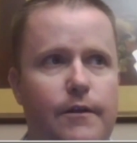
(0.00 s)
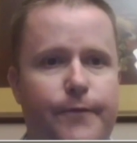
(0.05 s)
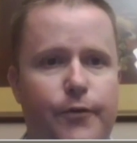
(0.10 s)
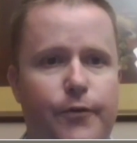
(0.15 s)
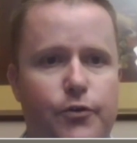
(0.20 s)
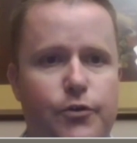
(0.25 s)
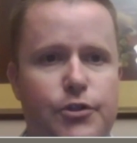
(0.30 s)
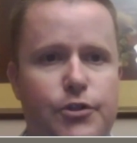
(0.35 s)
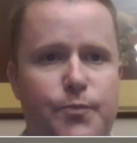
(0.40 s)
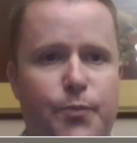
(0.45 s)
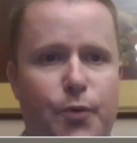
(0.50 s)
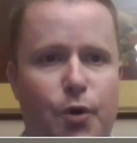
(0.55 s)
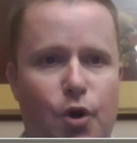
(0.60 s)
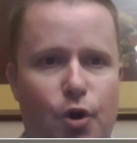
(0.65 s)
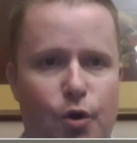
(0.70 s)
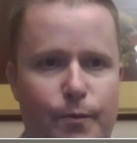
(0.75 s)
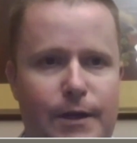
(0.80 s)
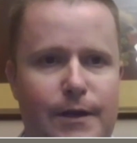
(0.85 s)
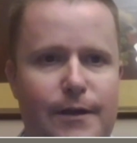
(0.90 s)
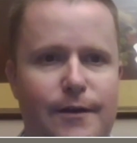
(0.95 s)
first
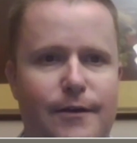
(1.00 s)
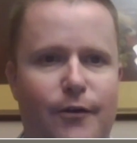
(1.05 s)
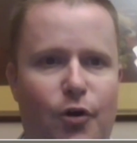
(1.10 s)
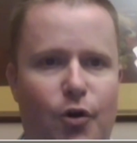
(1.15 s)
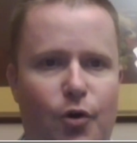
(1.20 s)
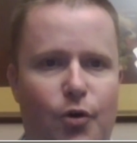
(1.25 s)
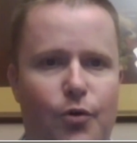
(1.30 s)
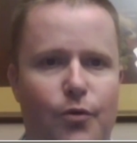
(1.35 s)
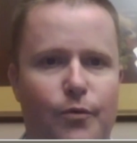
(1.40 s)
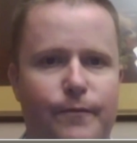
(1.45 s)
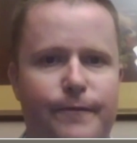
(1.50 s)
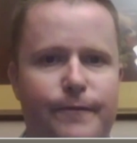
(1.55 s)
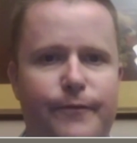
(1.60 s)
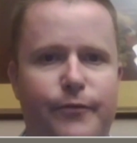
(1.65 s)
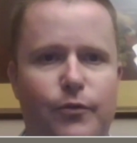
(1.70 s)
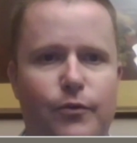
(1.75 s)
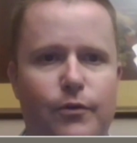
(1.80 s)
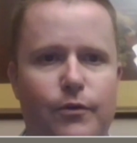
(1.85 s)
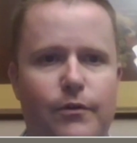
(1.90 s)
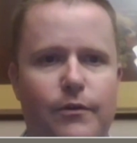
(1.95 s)
permanent home
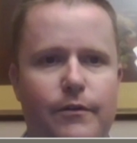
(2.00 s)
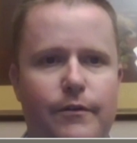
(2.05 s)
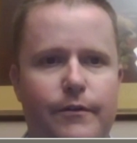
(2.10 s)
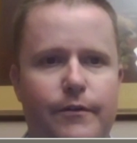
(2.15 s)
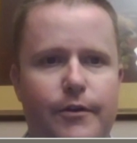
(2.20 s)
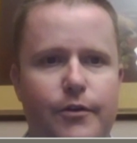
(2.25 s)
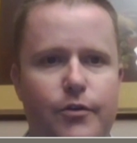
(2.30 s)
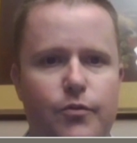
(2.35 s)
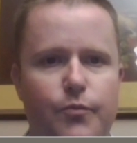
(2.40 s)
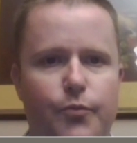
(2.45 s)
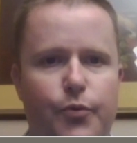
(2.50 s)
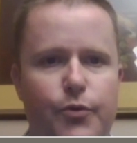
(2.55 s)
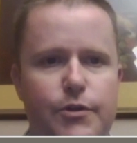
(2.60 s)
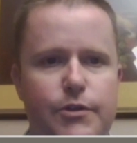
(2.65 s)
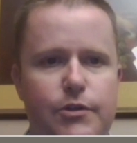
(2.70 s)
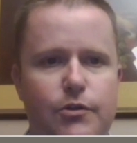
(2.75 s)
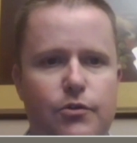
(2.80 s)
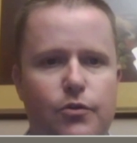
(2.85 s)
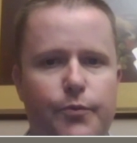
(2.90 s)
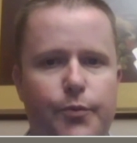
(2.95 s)
for the Newton
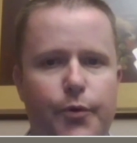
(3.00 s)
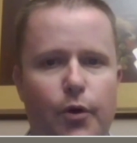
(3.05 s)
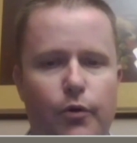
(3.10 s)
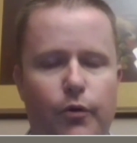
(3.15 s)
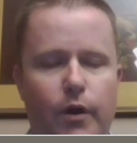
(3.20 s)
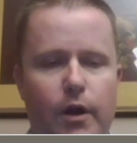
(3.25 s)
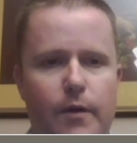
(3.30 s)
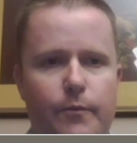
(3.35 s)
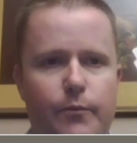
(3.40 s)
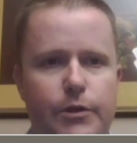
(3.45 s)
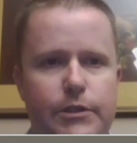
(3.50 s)
preschool program,